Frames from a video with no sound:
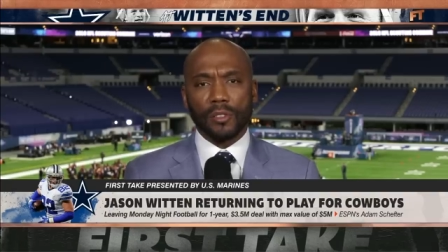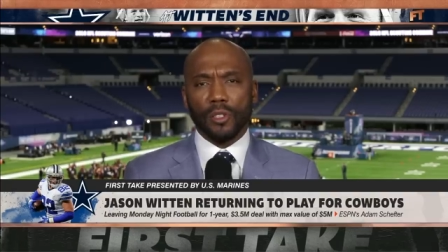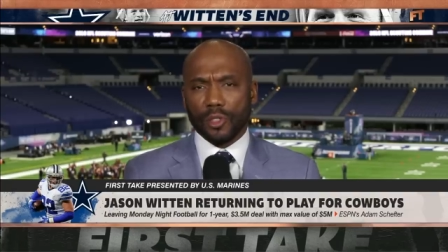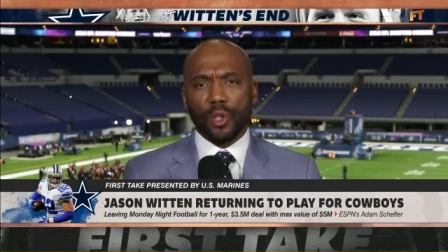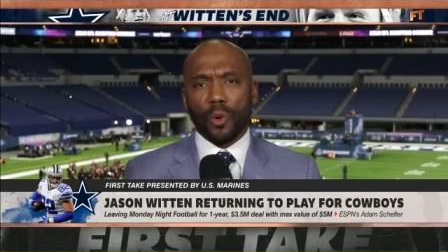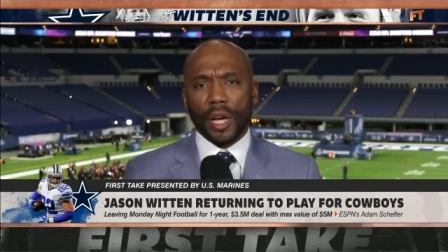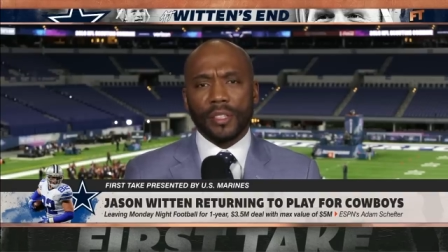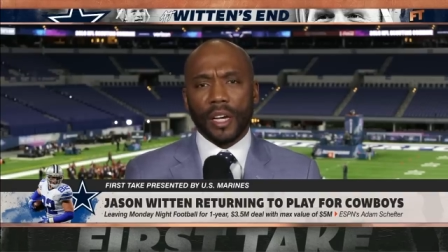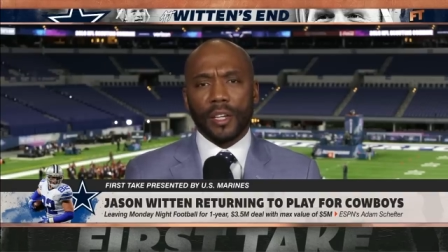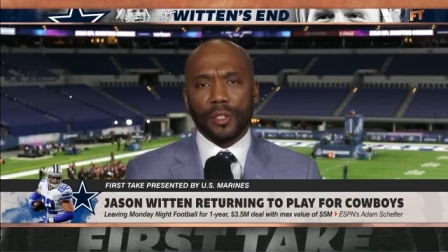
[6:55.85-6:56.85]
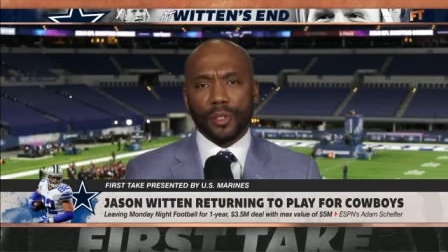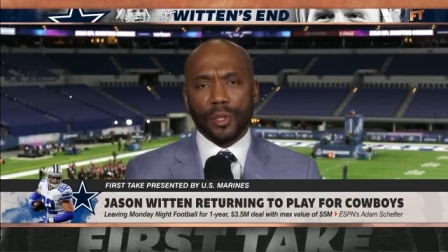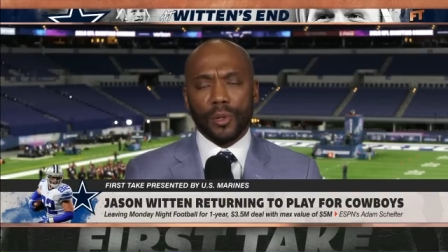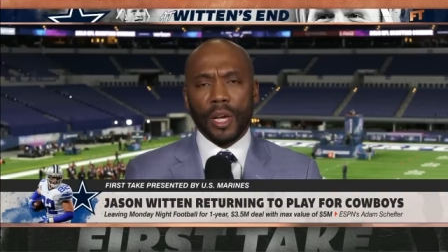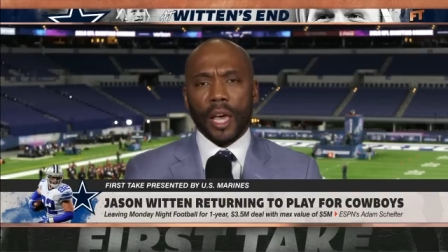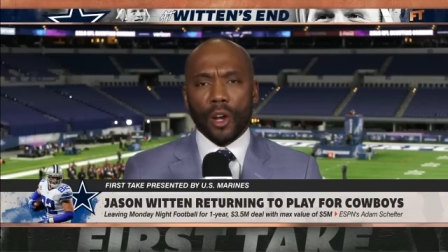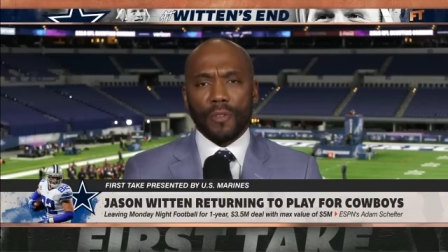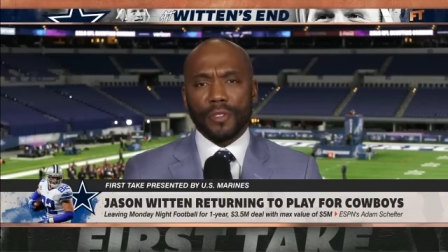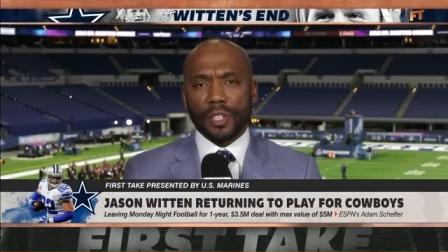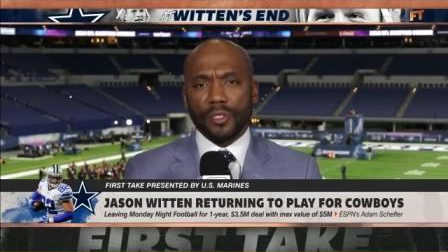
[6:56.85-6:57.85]
You just do what I tell you to do, and all
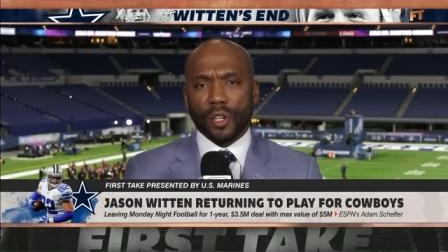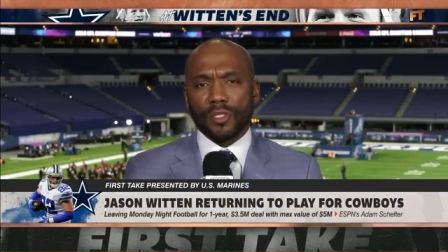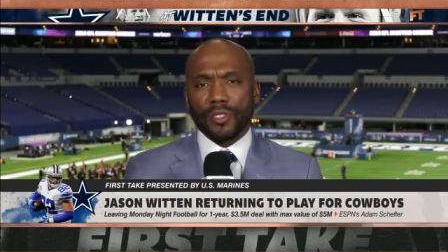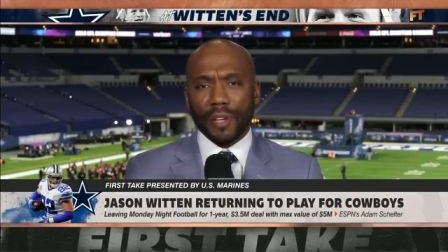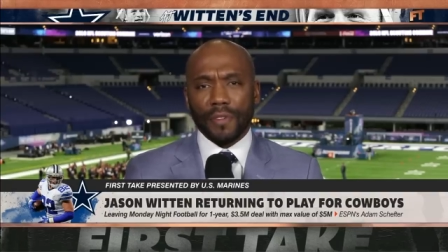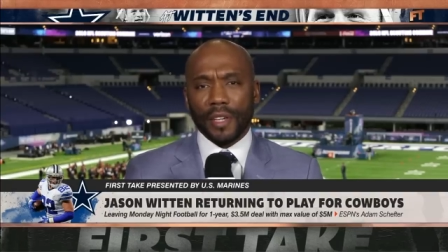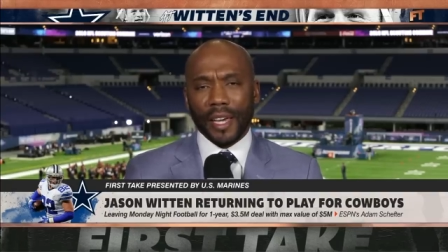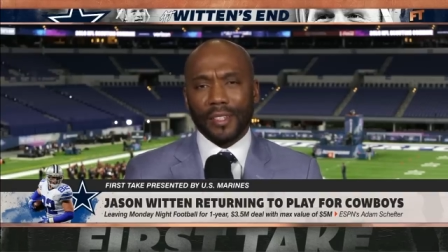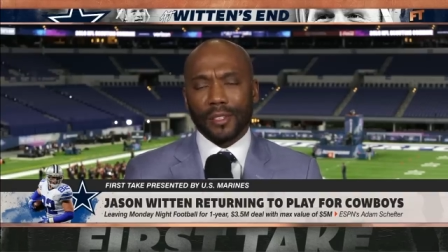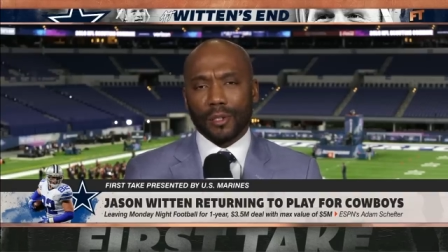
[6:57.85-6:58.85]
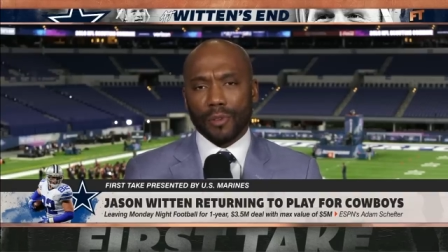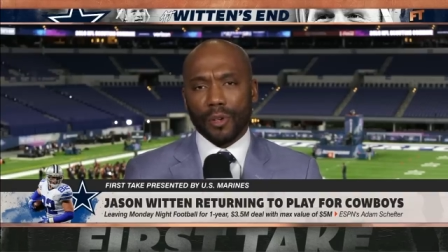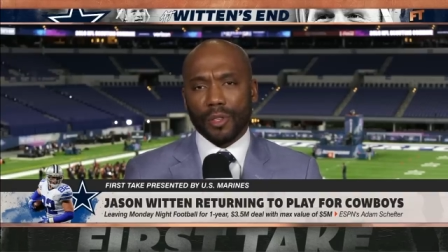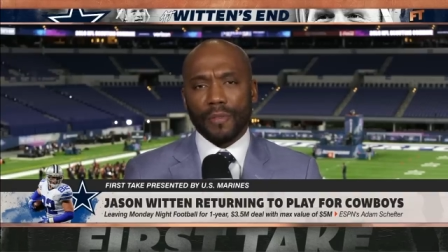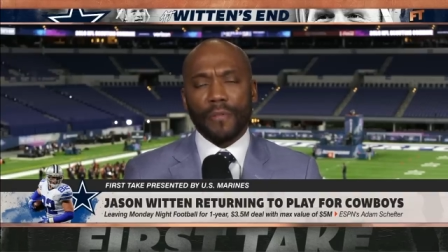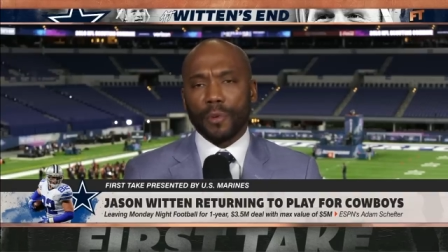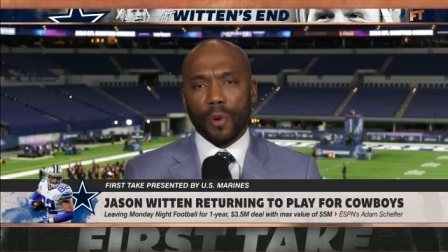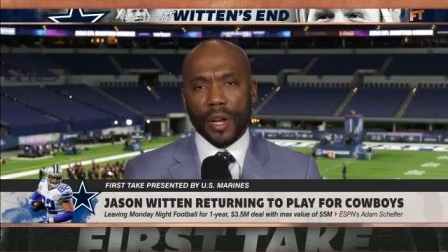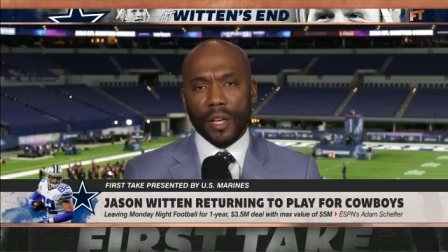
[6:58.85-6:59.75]
of a sudden start suffocating the growth of everyone